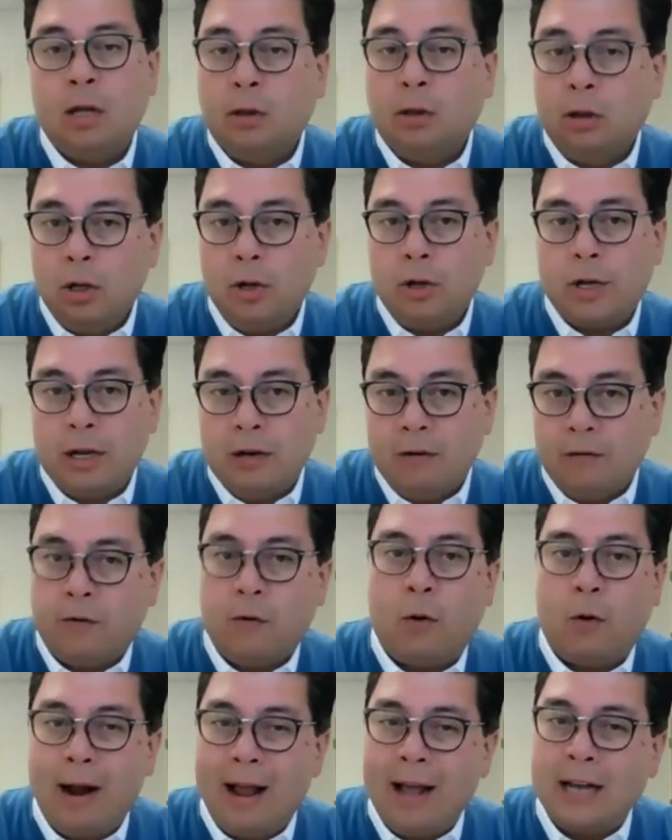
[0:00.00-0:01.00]
looking
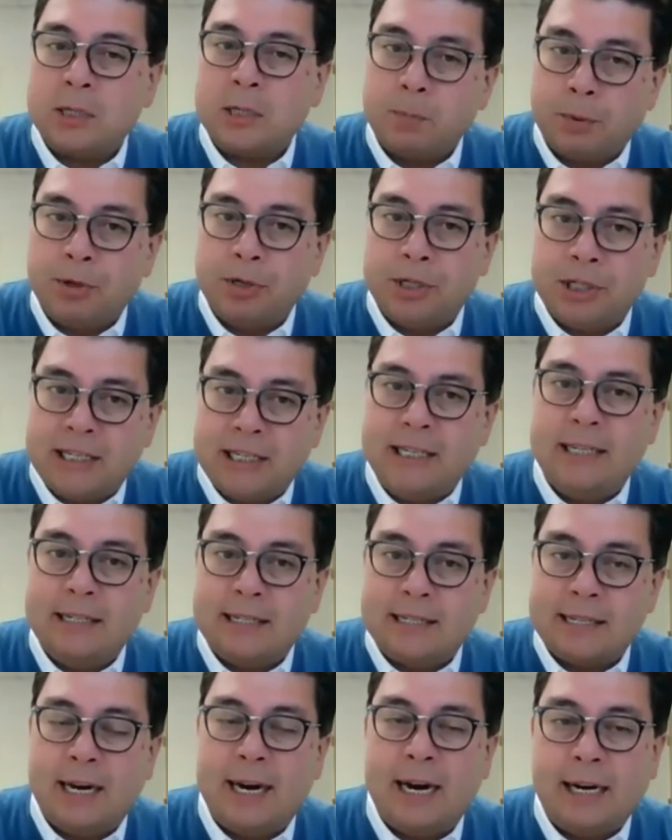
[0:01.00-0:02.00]
for expertise